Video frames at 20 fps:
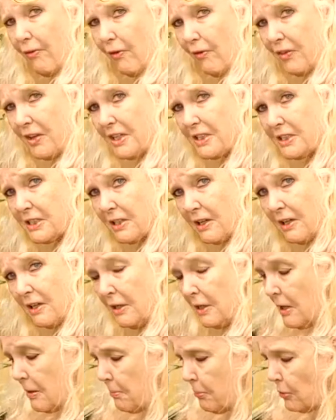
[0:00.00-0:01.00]
on this
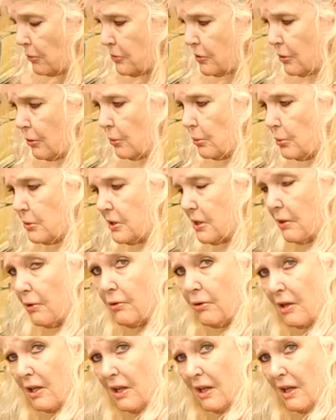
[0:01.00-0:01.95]
bottle. So